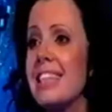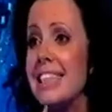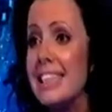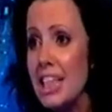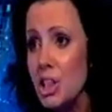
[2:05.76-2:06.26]
the
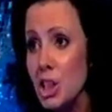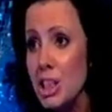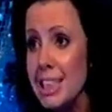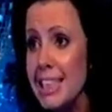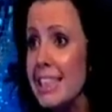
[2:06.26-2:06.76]
attention
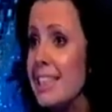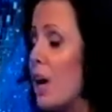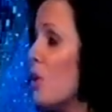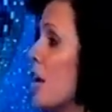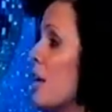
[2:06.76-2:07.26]
to
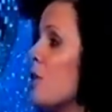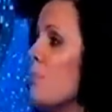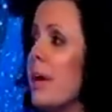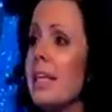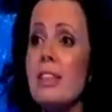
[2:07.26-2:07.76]
detail that
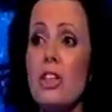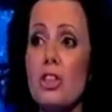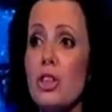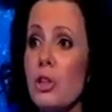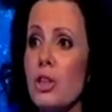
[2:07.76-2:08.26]
makes it
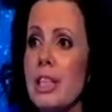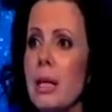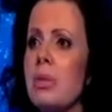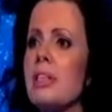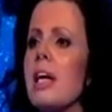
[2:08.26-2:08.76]
look so
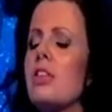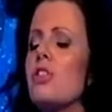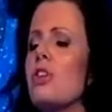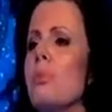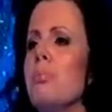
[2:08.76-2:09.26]
seamless and
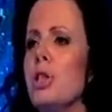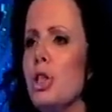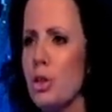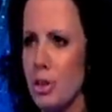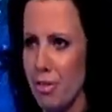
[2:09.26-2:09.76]
so
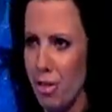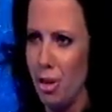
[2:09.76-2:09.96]
beautiful.